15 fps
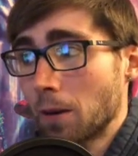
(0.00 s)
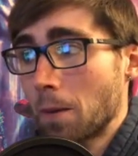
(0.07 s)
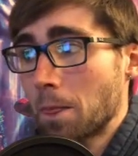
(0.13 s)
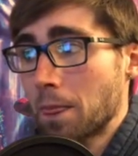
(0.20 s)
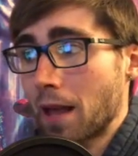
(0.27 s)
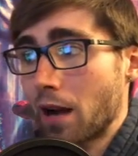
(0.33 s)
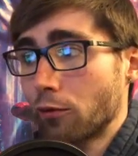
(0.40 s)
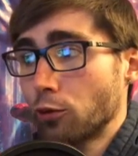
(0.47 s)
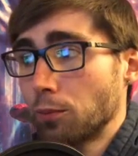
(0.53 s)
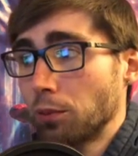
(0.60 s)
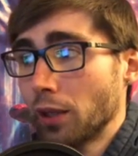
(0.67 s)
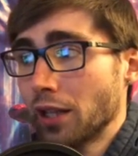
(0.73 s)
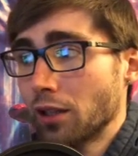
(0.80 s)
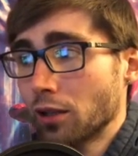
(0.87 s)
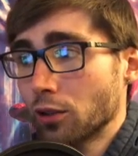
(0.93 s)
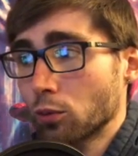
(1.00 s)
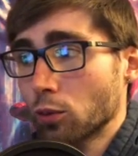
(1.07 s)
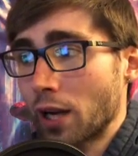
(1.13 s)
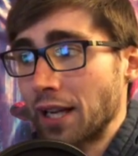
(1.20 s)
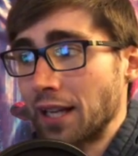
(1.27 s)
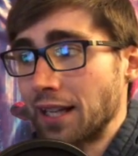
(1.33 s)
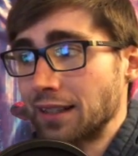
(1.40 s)
Now, if we play it on the
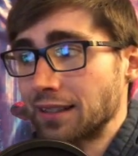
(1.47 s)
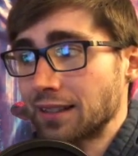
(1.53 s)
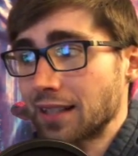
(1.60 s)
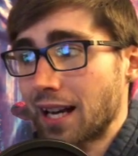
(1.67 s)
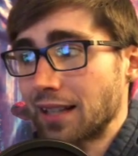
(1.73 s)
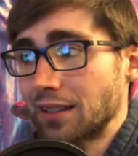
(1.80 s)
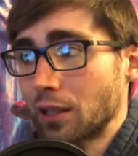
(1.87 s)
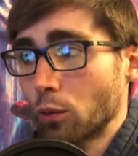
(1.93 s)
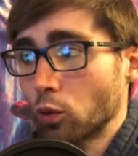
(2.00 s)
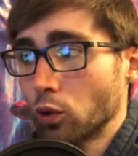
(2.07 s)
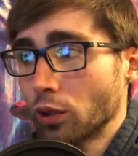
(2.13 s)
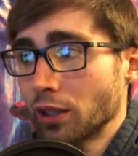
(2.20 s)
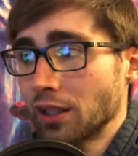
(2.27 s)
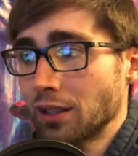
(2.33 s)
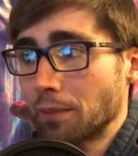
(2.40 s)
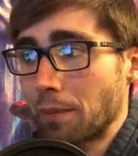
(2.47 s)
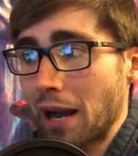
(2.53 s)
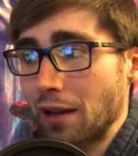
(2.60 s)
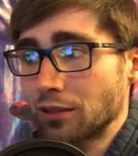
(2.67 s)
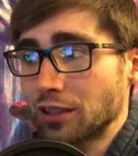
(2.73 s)
right-hand side there, we're looking to bounce